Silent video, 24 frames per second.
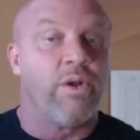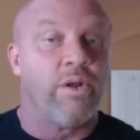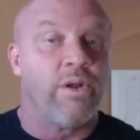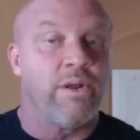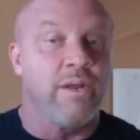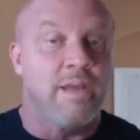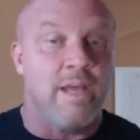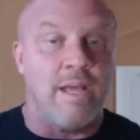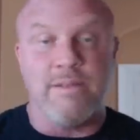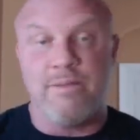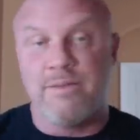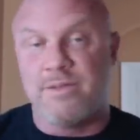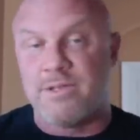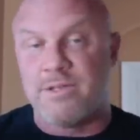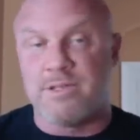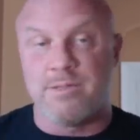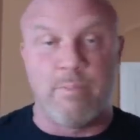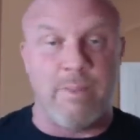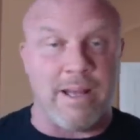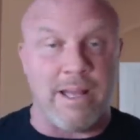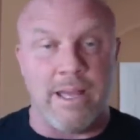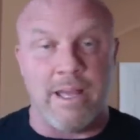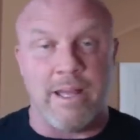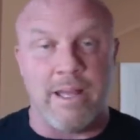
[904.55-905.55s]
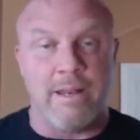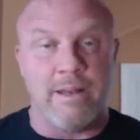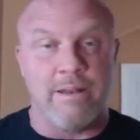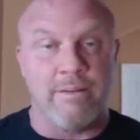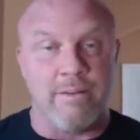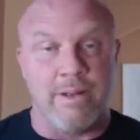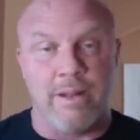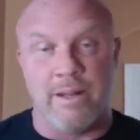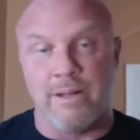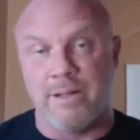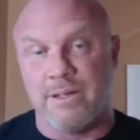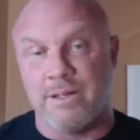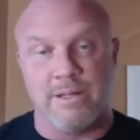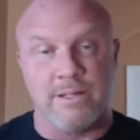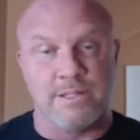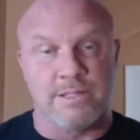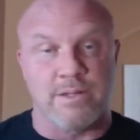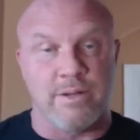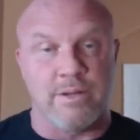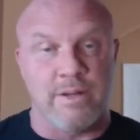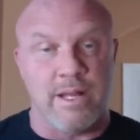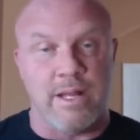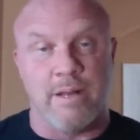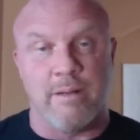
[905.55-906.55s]
Okay, just buy it, right? You just
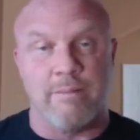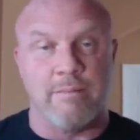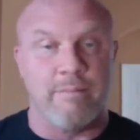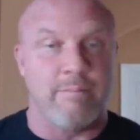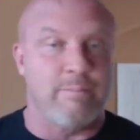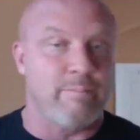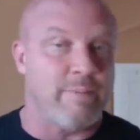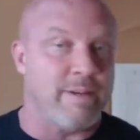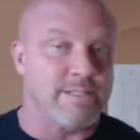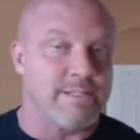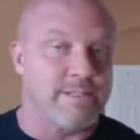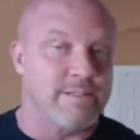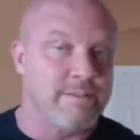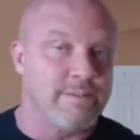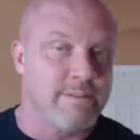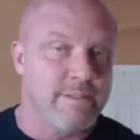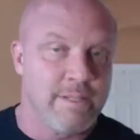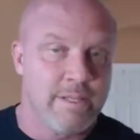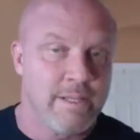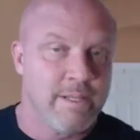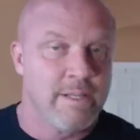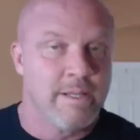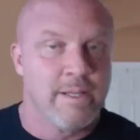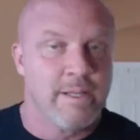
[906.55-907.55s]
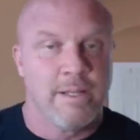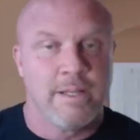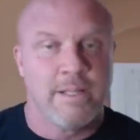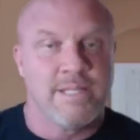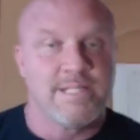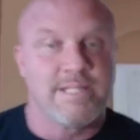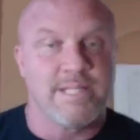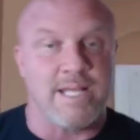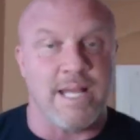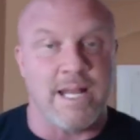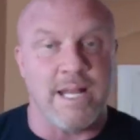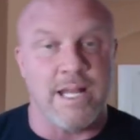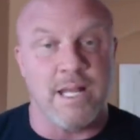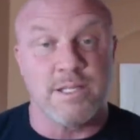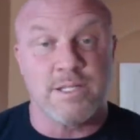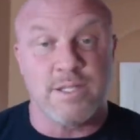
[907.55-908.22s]
go down and press sign up.